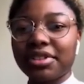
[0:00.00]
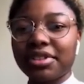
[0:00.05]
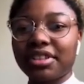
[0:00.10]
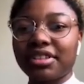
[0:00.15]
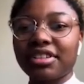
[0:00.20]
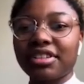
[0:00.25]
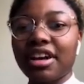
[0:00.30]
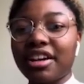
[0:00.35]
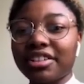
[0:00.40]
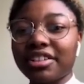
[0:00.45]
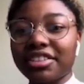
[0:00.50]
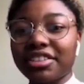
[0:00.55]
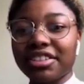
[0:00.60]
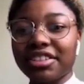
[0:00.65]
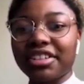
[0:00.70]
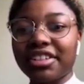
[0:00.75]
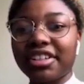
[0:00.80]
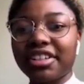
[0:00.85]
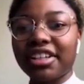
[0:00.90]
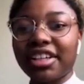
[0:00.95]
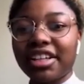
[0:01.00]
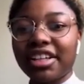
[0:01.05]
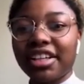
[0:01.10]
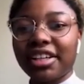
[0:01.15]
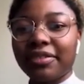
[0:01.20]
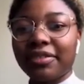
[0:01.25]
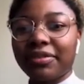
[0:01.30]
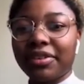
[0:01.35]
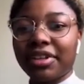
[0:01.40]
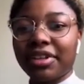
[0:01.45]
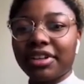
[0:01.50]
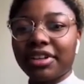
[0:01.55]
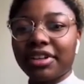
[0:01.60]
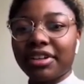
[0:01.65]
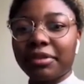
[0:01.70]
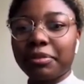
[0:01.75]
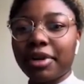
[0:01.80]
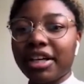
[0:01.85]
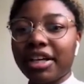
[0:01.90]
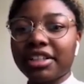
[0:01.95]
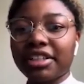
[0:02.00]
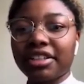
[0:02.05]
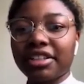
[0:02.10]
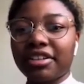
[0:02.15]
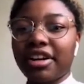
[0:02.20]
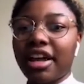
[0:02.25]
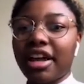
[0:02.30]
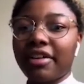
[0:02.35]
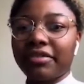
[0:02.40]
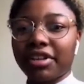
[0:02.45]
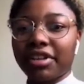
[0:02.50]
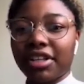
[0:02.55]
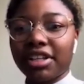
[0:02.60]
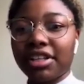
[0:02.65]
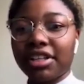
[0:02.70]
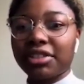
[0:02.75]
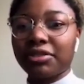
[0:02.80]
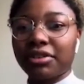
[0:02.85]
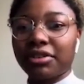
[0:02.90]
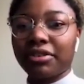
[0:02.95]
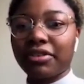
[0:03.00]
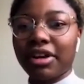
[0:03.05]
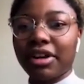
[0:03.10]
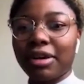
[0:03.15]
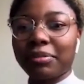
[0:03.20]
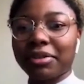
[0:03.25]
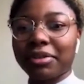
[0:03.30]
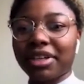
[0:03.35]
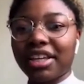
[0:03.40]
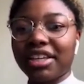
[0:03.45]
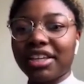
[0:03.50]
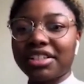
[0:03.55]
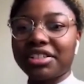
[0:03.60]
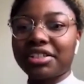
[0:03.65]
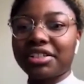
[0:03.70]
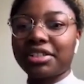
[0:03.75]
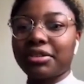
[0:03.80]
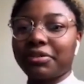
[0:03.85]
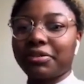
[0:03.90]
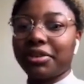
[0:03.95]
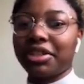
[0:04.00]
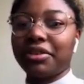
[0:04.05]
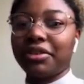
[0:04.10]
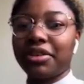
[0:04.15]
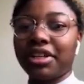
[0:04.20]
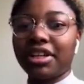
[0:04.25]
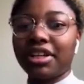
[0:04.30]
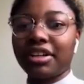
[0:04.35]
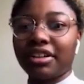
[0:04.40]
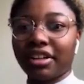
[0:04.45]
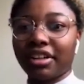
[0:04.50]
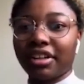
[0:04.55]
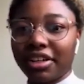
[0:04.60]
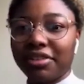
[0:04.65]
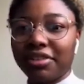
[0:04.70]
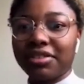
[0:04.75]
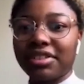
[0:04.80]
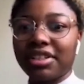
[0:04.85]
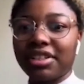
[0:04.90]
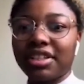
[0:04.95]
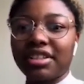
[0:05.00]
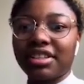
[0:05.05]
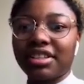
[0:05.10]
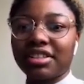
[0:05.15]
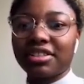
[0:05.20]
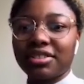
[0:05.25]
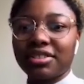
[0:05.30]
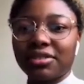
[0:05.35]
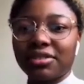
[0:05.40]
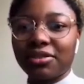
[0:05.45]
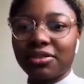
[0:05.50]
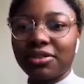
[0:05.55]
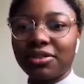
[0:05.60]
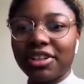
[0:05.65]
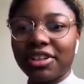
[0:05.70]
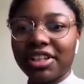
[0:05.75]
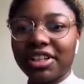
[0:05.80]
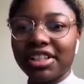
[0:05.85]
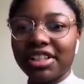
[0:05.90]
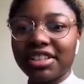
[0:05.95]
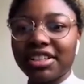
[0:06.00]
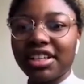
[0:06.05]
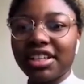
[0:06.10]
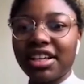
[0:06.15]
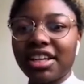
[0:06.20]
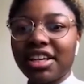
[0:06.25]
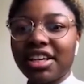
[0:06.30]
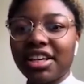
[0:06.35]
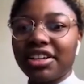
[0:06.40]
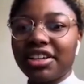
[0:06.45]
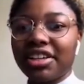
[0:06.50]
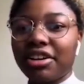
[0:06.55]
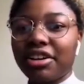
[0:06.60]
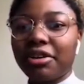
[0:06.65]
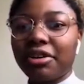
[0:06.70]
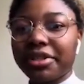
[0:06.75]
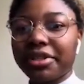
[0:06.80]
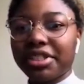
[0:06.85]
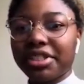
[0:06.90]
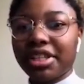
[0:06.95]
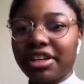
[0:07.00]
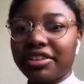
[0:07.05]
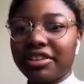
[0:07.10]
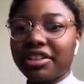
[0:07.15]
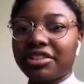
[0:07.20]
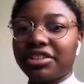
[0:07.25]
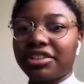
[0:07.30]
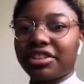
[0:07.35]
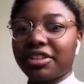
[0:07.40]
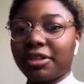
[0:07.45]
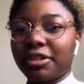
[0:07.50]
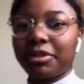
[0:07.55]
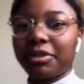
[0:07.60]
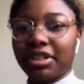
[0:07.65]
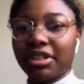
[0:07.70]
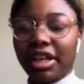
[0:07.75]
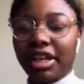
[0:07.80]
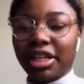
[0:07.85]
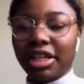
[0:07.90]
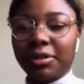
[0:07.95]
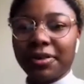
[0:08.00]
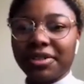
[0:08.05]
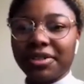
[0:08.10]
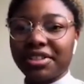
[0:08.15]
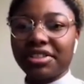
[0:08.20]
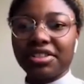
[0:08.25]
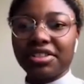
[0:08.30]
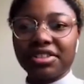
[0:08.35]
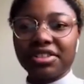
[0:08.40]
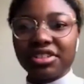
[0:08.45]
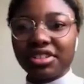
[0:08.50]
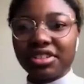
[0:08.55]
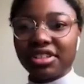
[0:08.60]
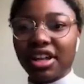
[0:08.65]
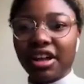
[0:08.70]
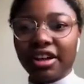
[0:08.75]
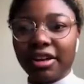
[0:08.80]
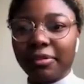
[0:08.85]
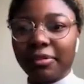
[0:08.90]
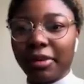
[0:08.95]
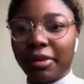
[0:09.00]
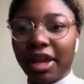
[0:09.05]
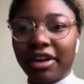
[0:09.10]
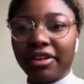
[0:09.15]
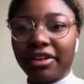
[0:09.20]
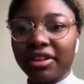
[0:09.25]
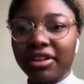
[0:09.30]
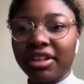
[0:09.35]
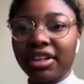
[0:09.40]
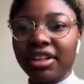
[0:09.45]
to the doctor if they're pregnant or having any sort of complication. And when you hear, like you said, these stories, you're always scared that you're going to be the next person to just not come out.